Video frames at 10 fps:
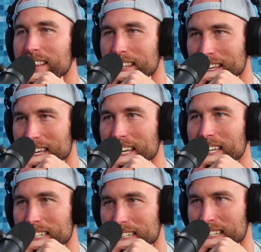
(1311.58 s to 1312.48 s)

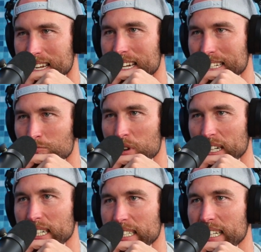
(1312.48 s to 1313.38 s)
he
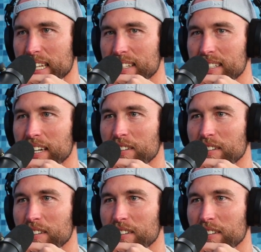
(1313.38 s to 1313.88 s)
really did this and